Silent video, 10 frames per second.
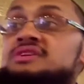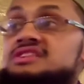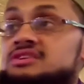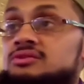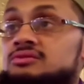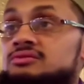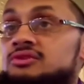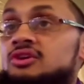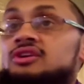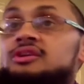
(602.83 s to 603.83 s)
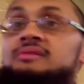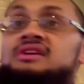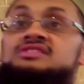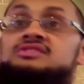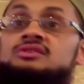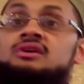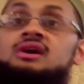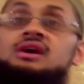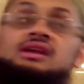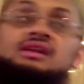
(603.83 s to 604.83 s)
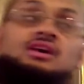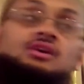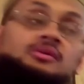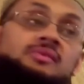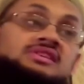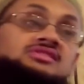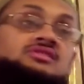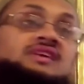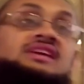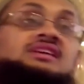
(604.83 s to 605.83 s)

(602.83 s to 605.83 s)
be so, not on the basis of a